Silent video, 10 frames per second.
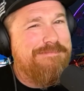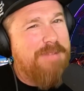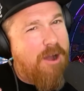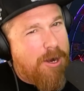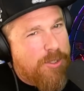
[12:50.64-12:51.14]

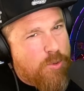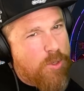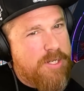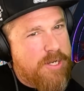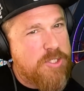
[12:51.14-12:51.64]

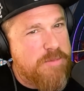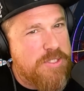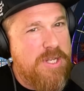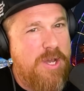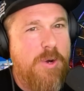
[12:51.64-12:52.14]
hardcore
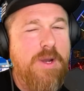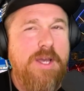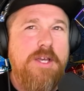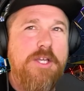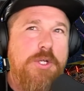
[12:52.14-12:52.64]
customers know
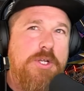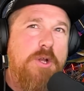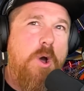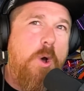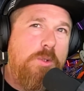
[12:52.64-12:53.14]
you can
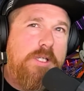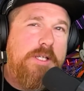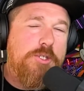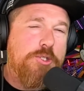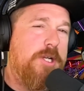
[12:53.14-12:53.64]

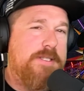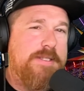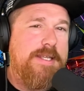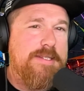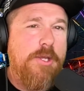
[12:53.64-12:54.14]
only trust
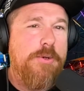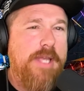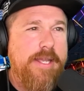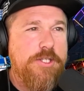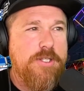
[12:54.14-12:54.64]
these
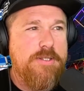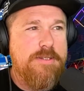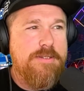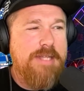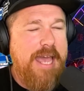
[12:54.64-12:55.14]

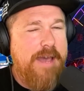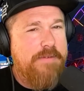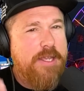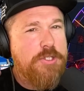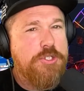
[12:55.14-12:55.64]
locations to have
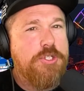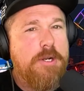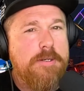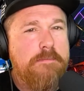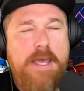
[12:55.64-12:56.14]
a
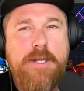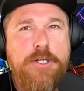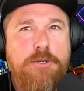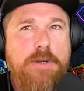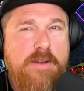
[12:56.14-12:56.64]
certain
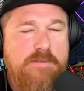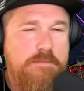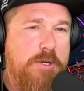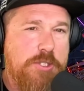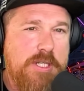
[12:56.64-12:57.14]
pedigree of
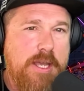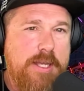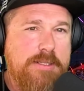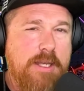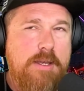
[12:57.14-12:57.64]

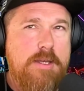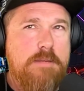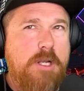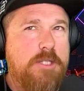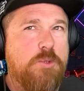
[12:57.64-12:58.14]
merchandise,
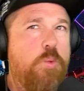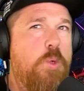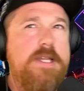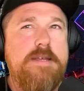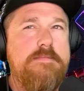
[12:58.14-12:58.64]
because
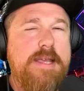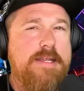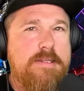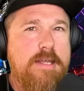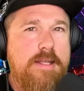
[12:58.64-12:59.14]
wouldn't it make
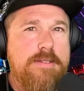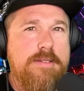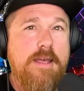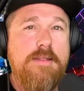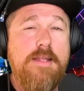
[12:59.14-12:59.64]
sense
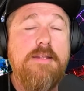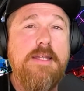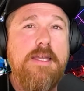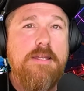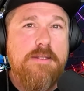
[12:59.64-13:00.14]
that
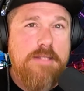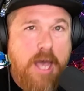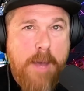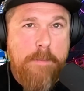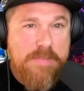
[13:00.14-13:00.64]
the
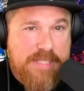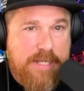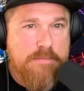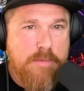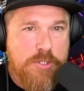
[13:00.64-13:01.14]
top
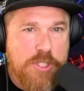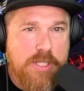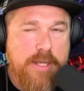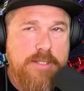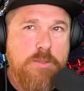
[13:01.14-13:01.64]
tier
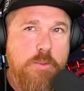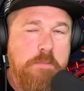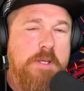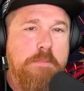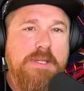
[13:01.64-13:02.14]
merchandise would
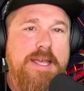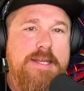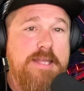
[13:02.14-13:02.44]
be placed